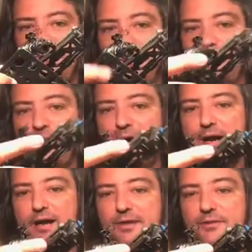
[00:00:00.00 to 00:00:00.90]
the
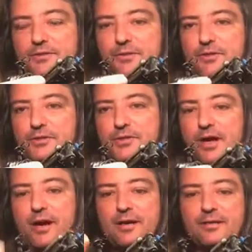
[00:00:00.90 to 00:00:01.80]
shock. So the
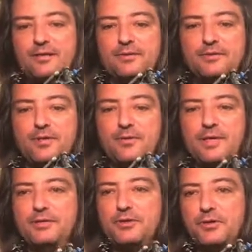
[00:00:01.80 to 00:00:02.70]
shock, there's no
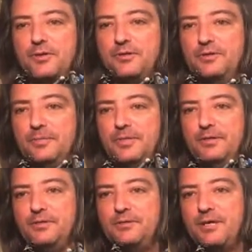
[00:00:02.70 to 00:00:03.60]
internal
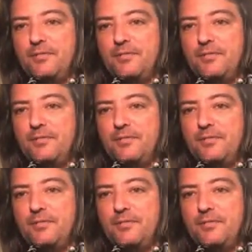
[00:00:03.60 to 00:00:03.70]
limiters.